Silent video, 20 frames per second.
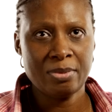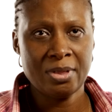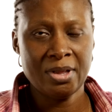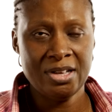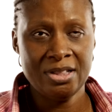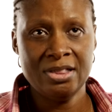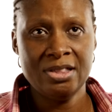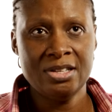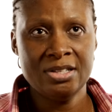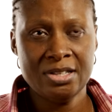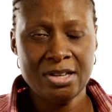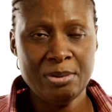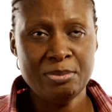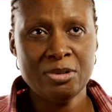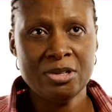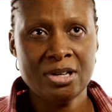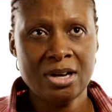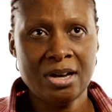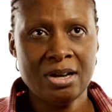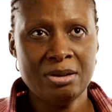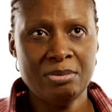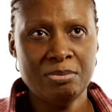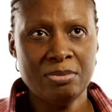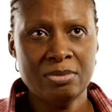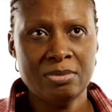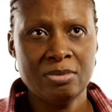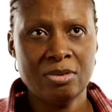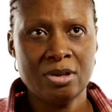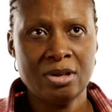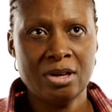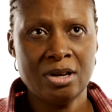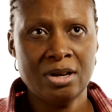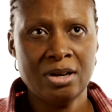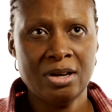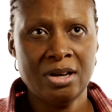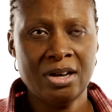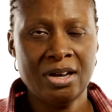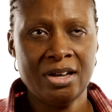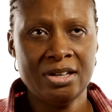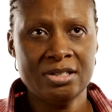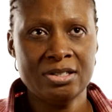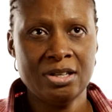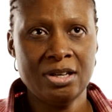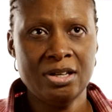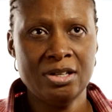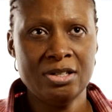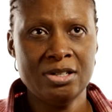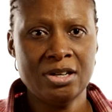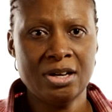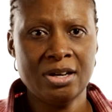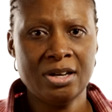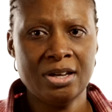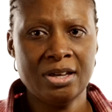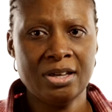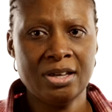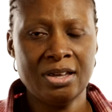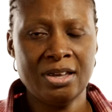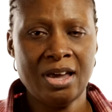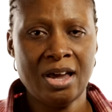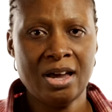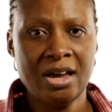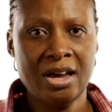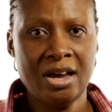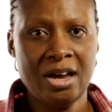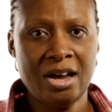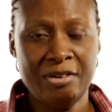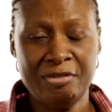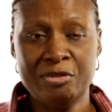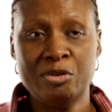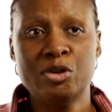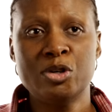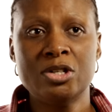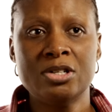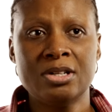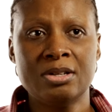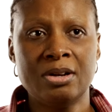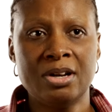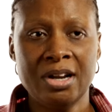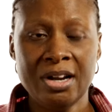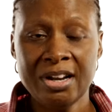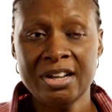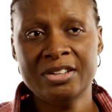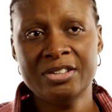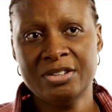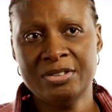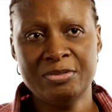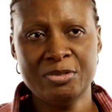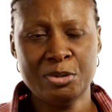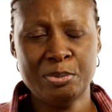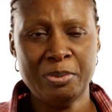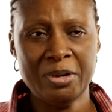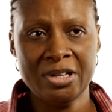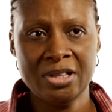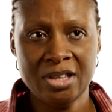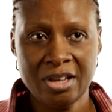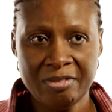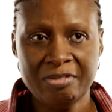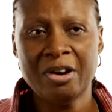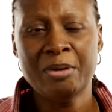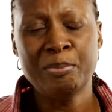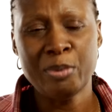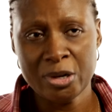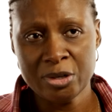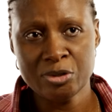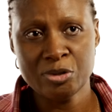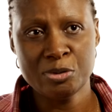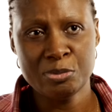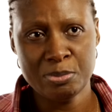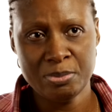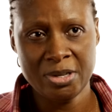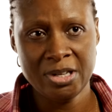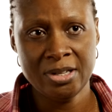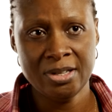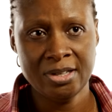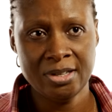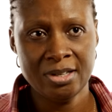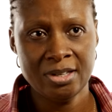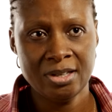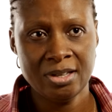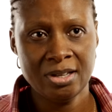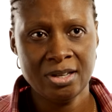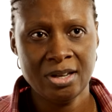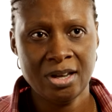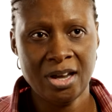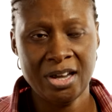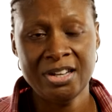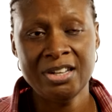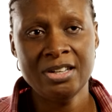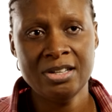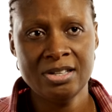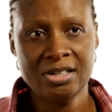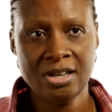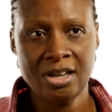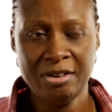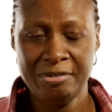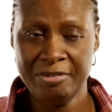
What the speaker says: At the same time, I said, I've got relatives, but they've abandoned me. I need a